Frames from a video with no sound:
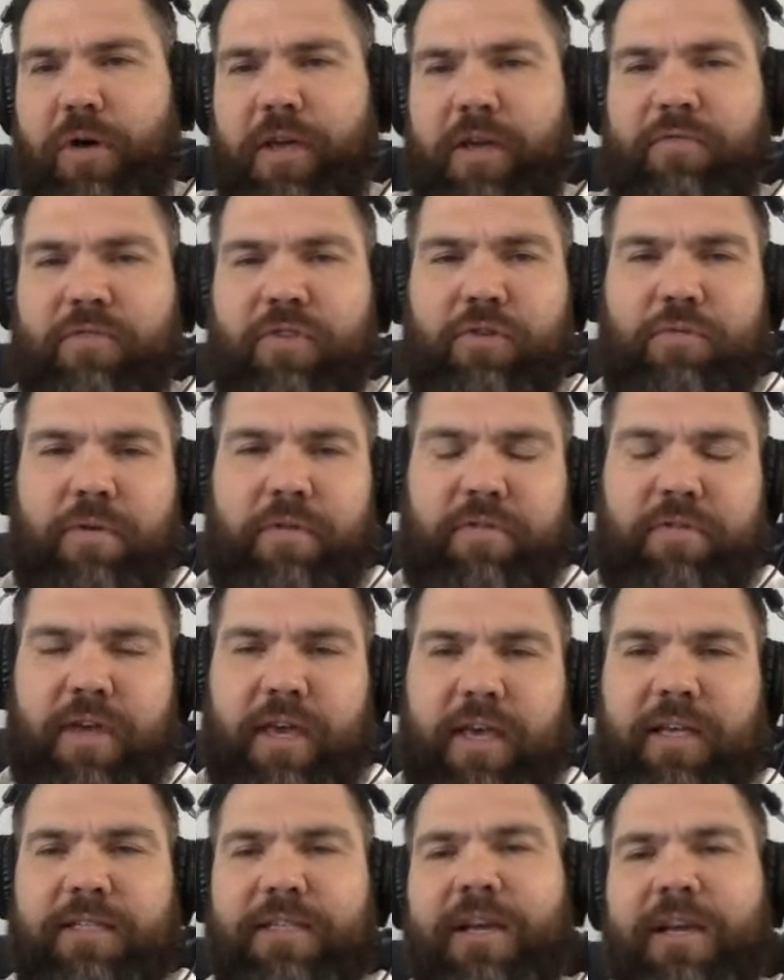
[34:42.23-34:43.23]
way of doing
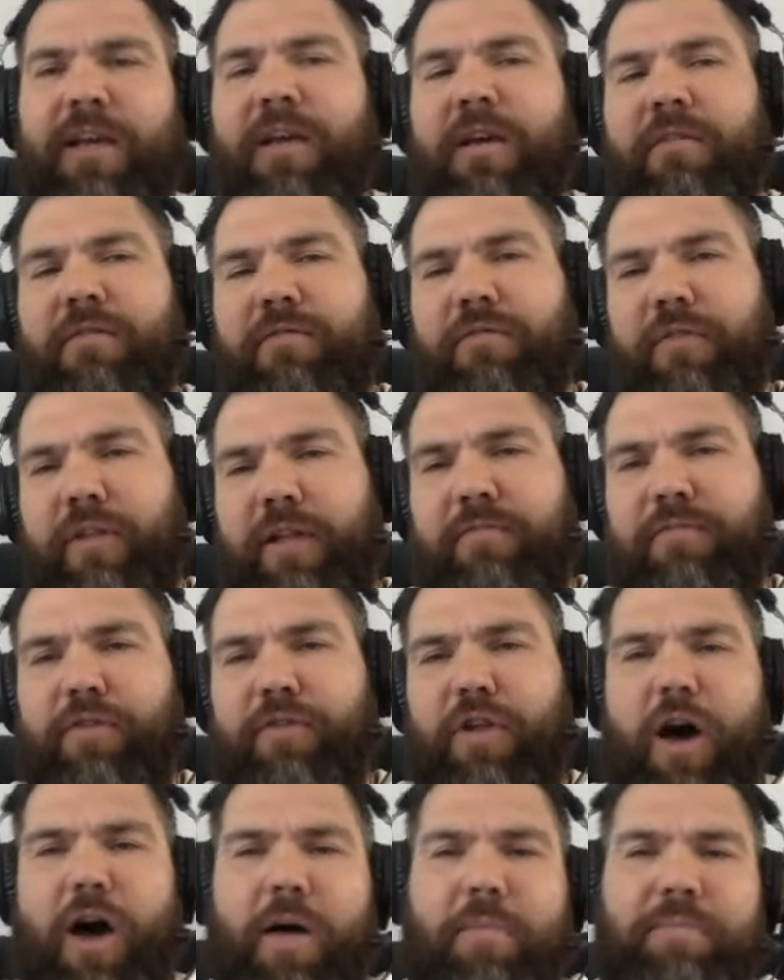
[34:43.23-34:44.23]
things flip
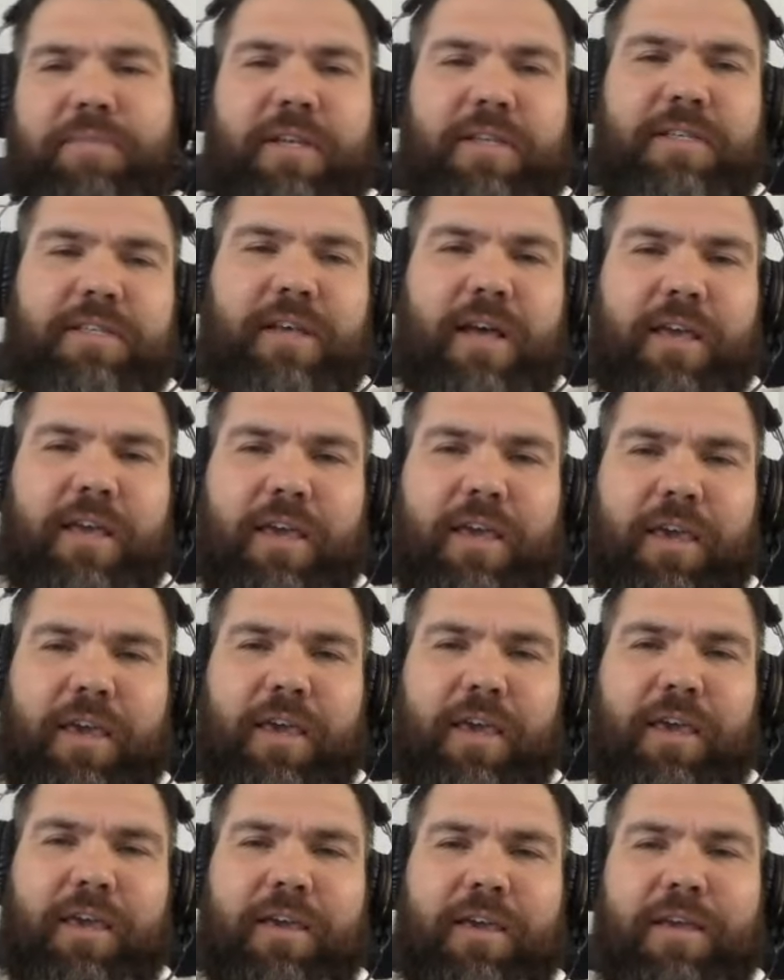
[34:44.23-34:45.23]
flops,
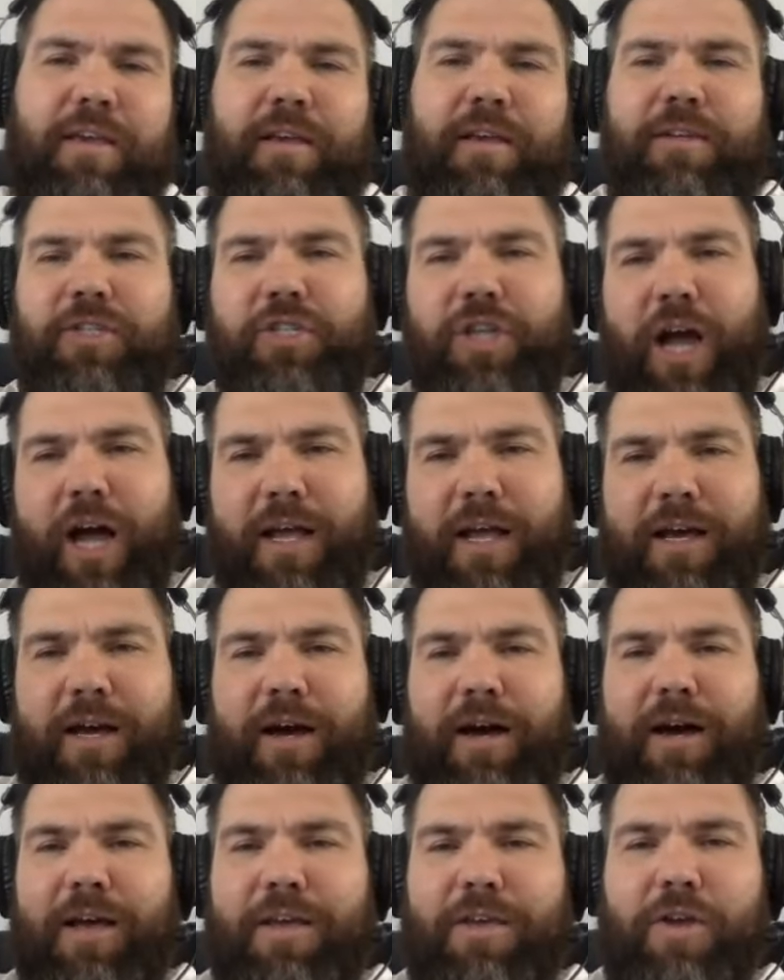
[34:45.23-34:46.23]
acai,
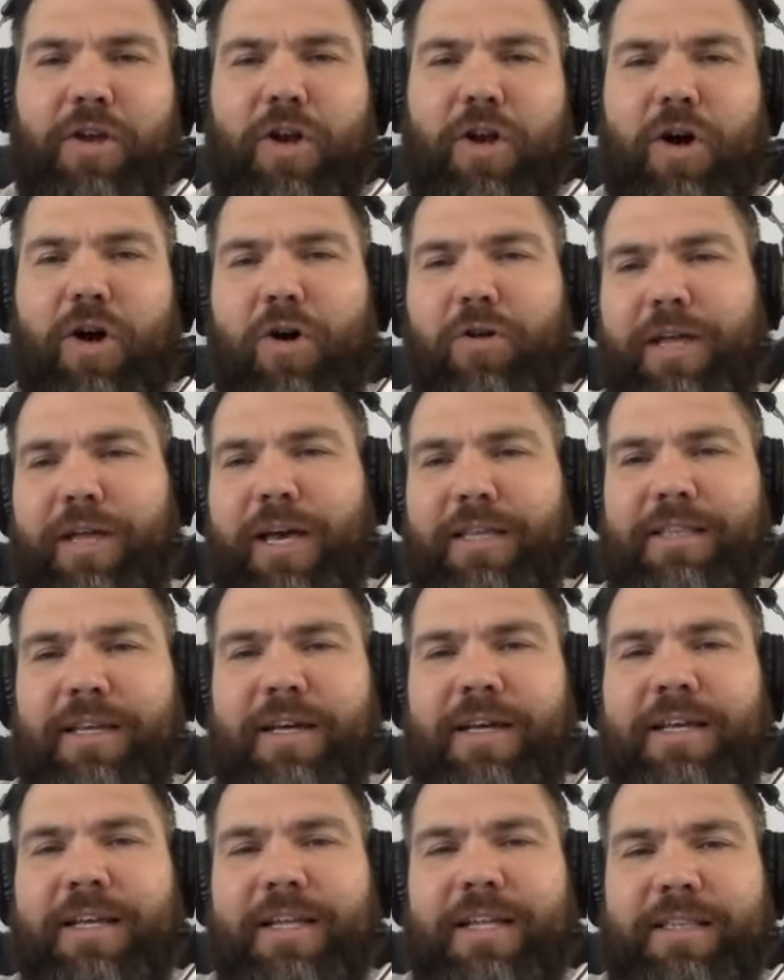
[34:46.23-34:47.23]
shaka, you know, like
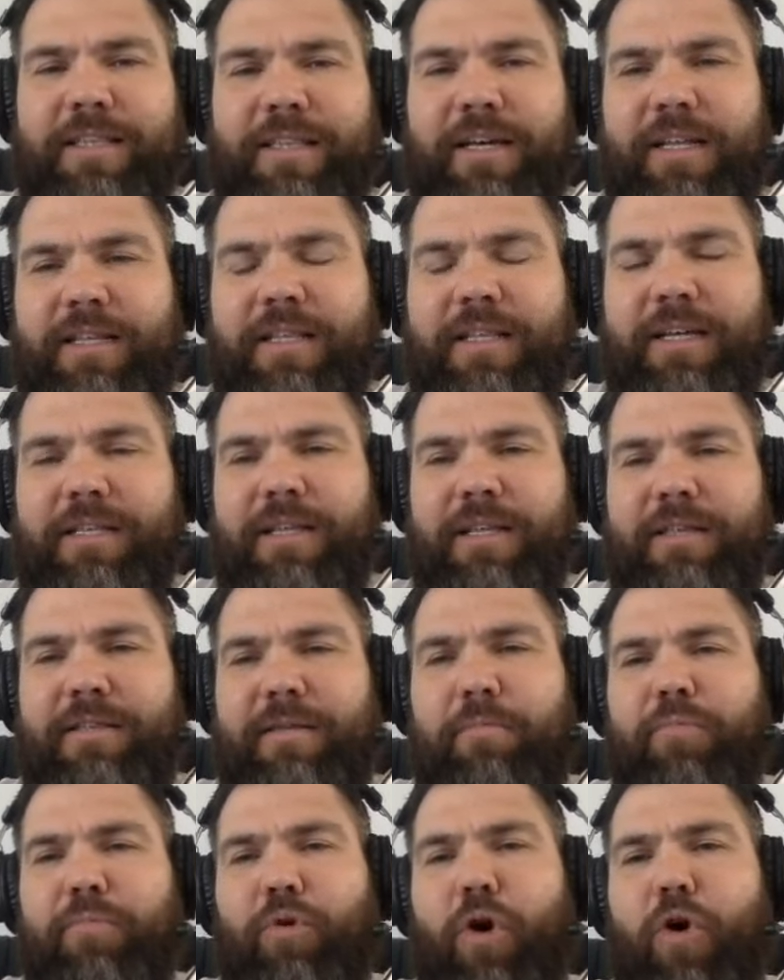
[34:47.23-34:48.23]
the, the the the
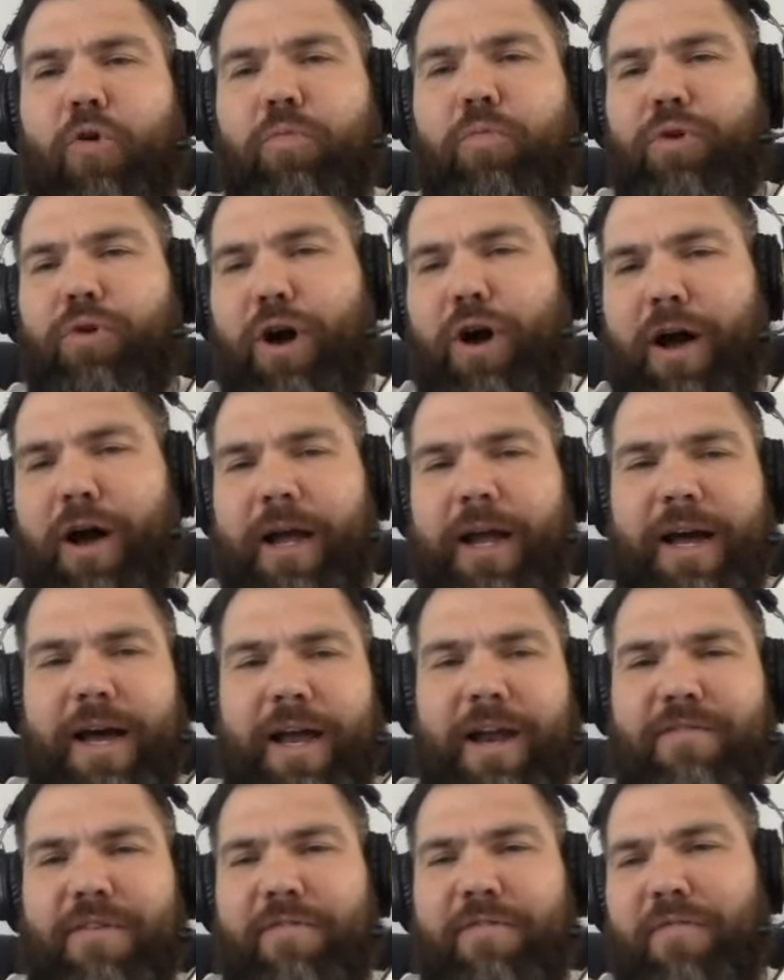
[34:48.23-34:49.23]
the bro bra
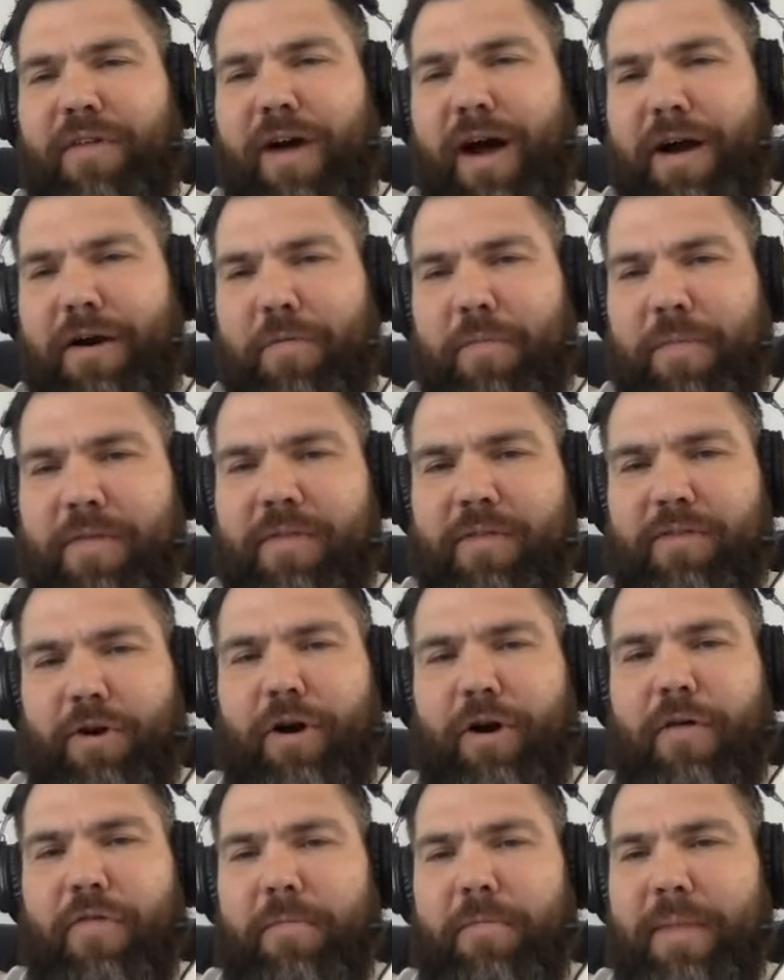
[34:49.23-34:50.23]
kind of environment that they're
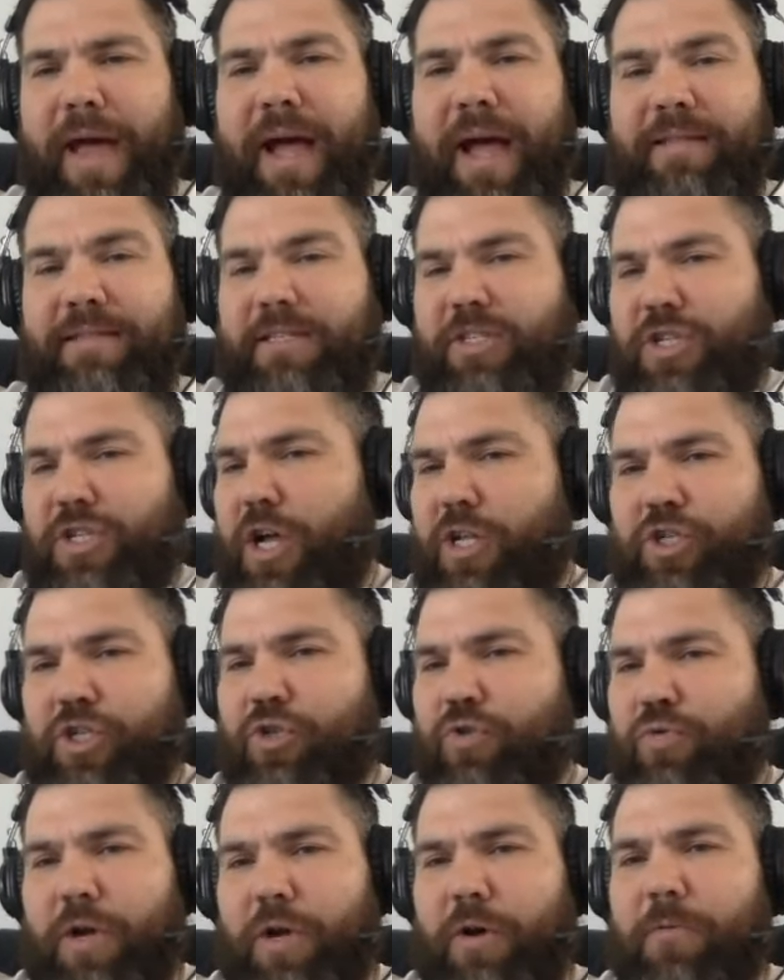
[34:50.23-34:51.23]
on the mats. It's not
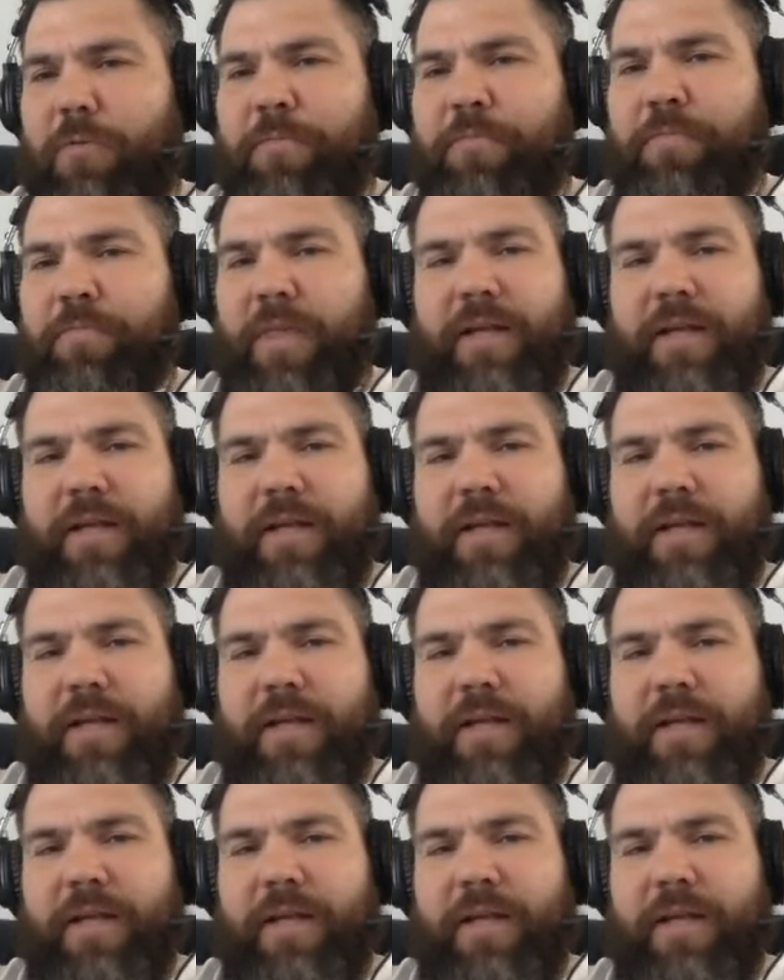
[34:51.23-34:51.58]
judo.